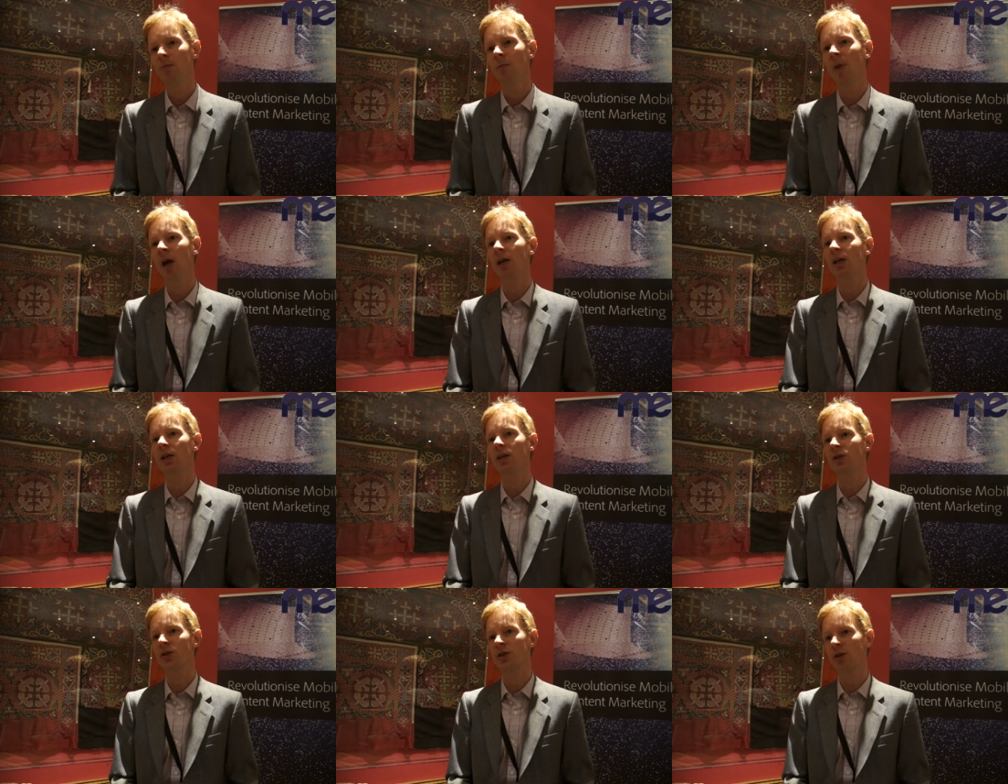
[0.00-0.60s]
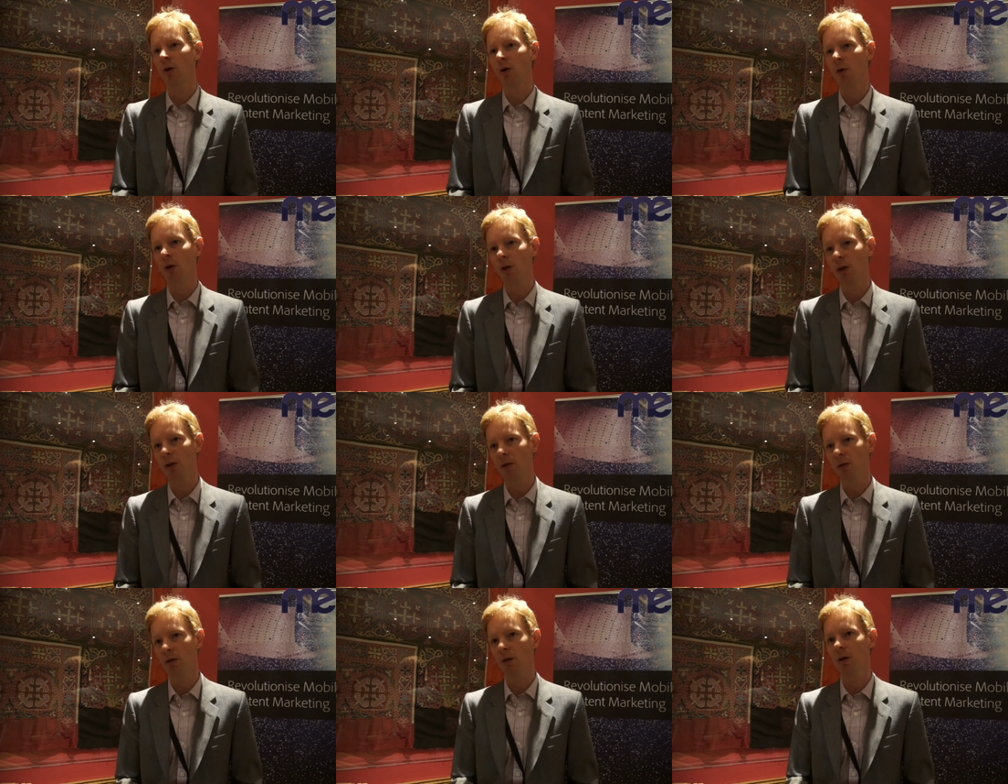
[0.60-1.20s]
making sure
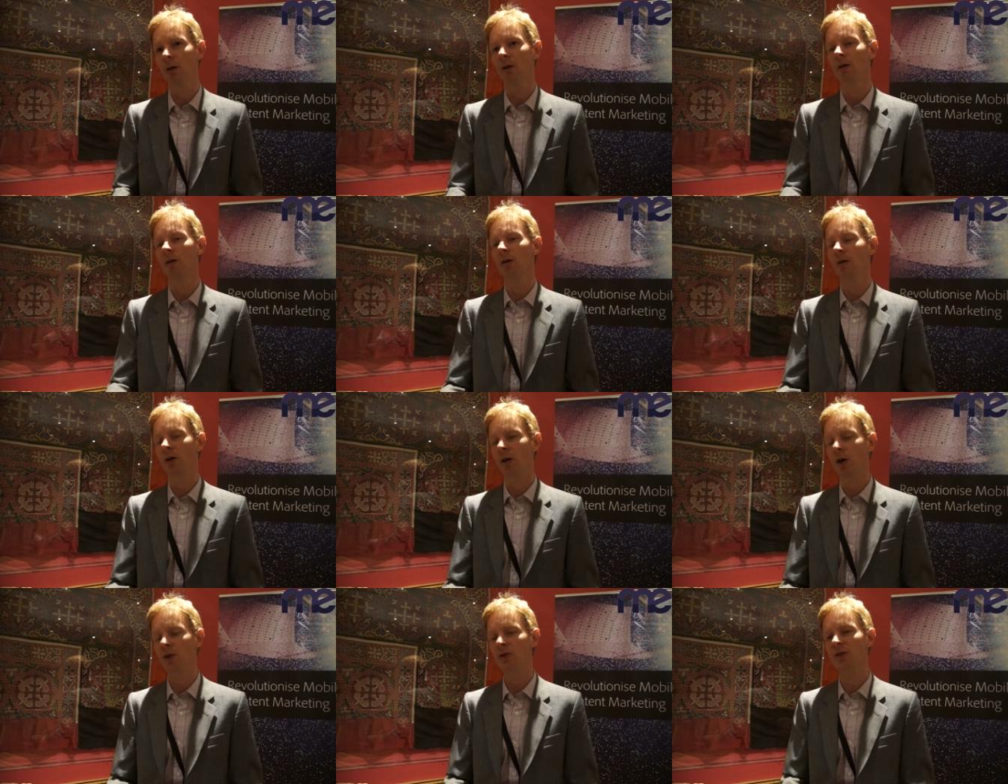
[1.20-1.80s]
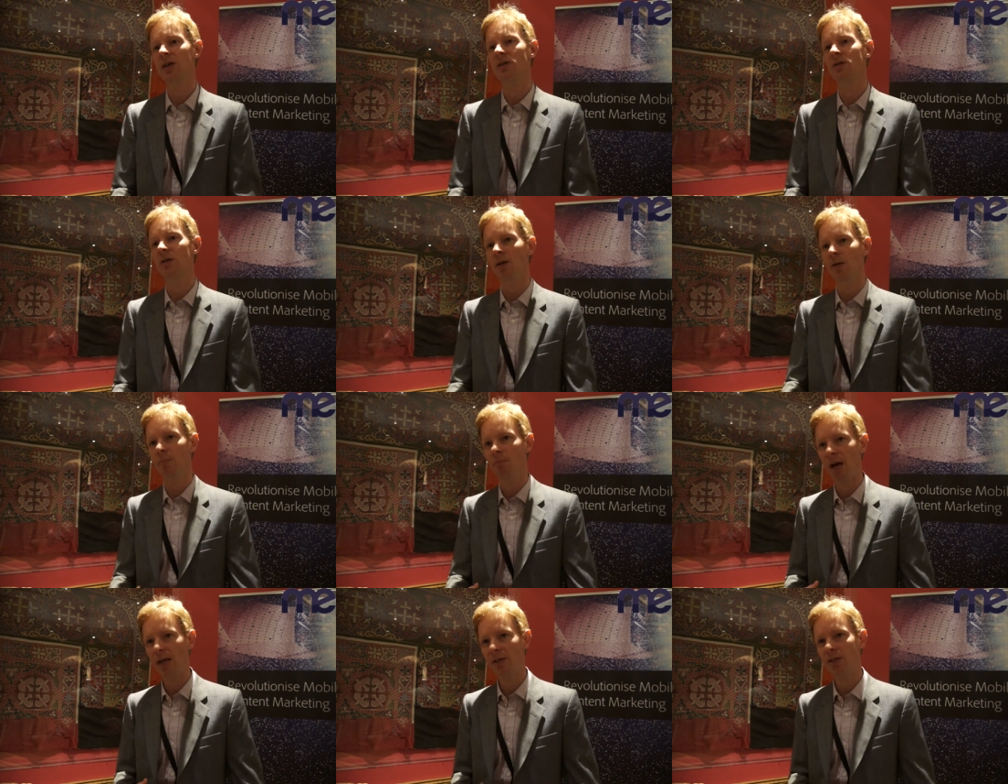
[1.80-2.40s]
that the, content and
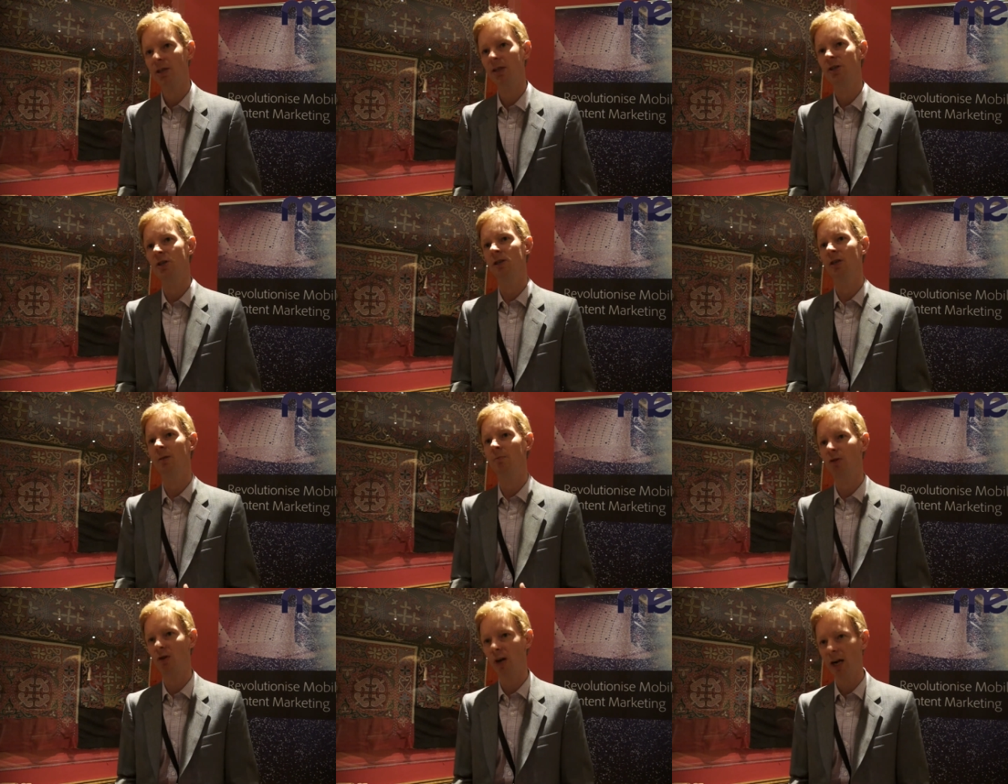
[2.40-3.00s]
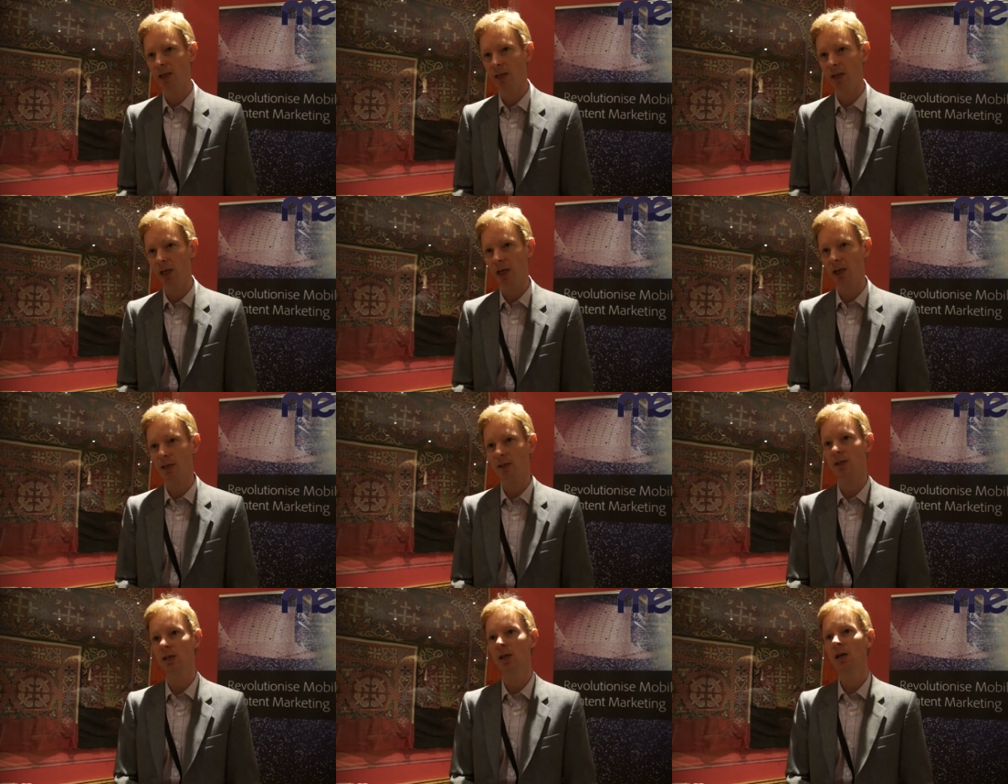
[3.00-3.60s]
the message and the branding
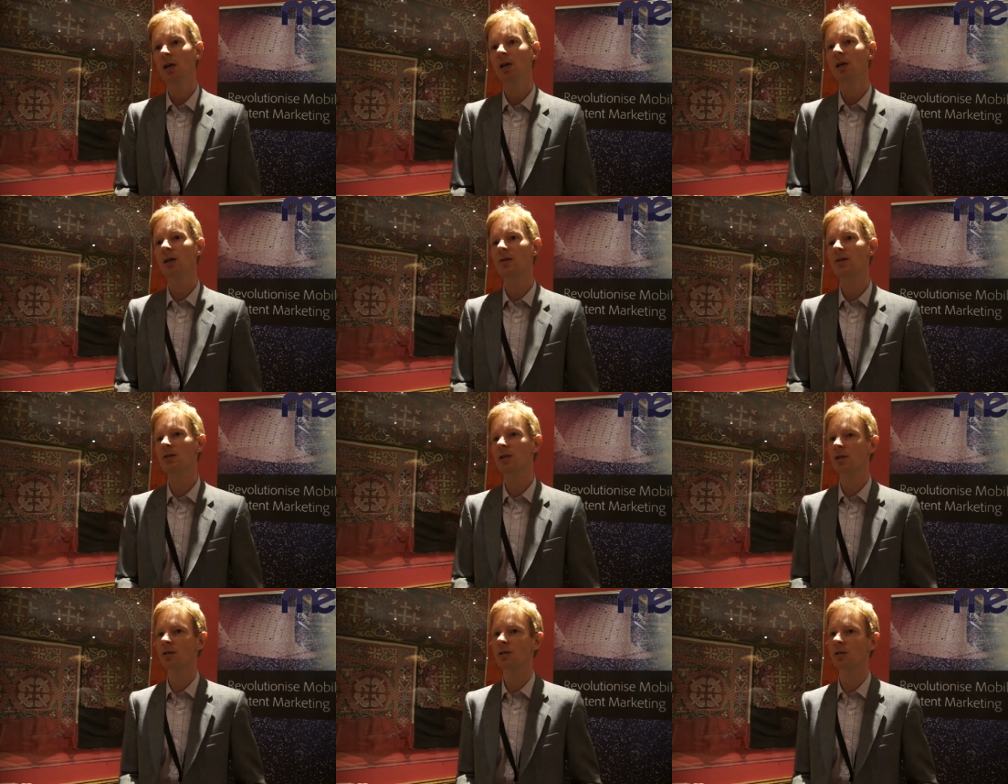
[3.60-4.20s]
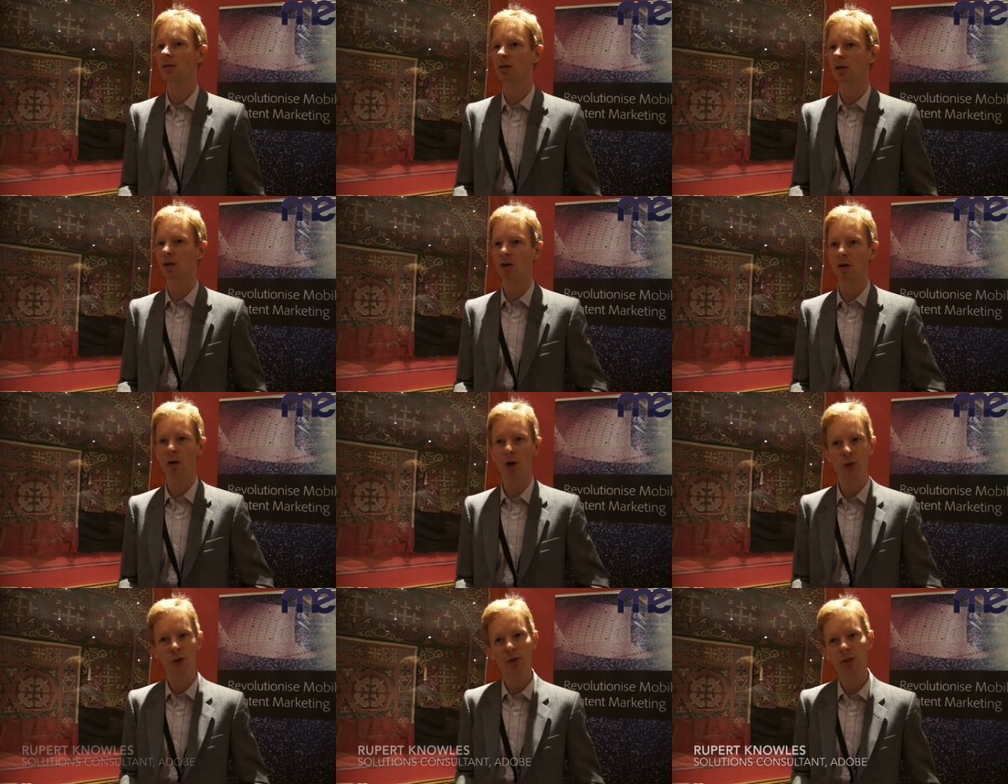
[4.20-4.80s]
is consistent
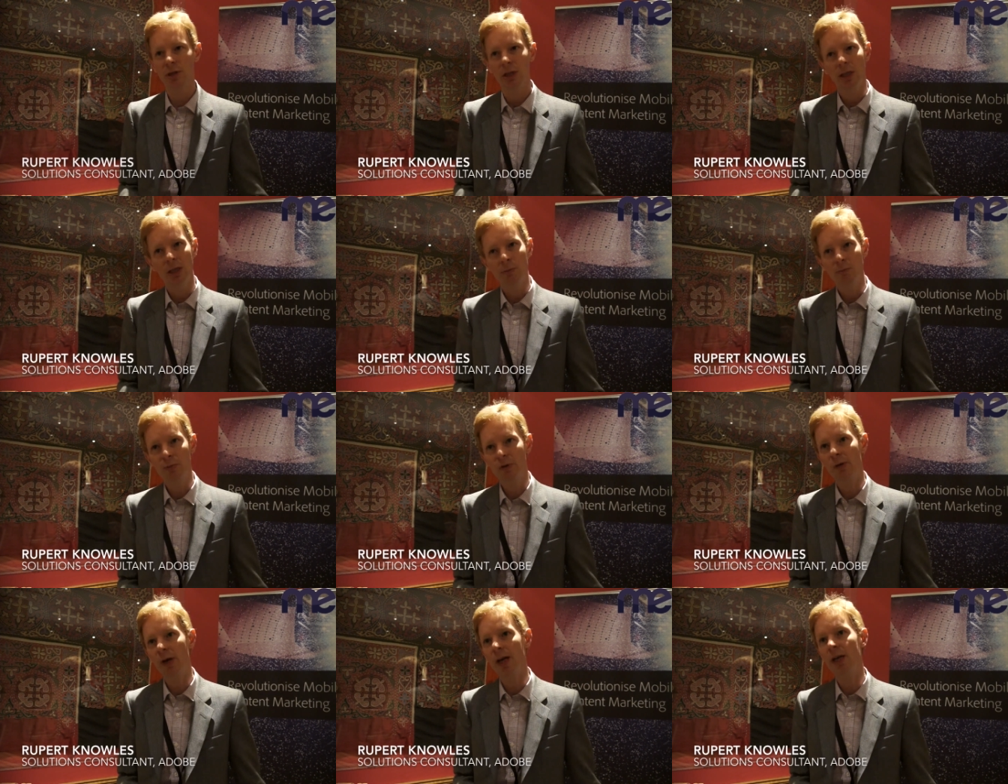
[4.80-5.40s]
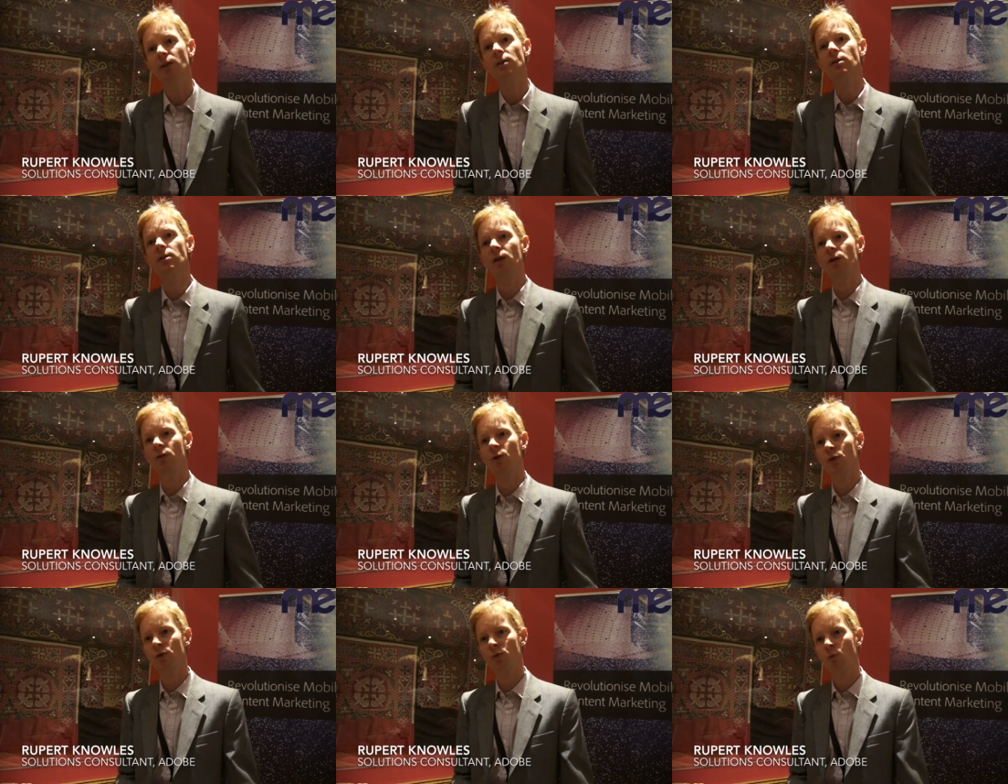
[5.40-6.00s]
across print,
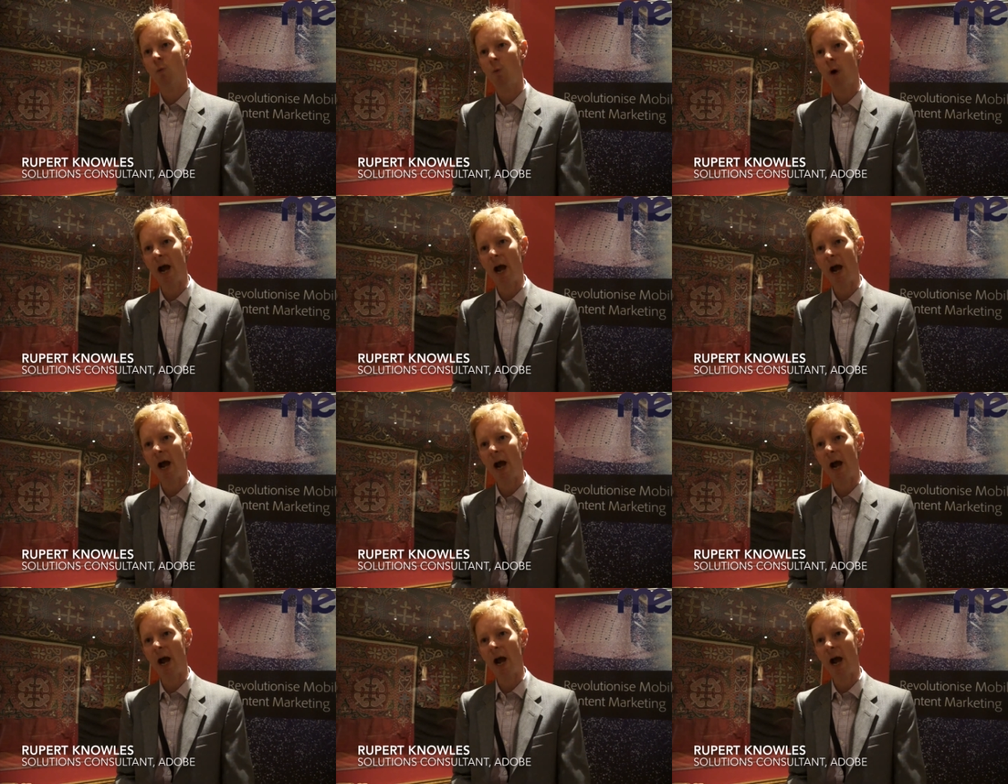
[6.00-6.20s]
across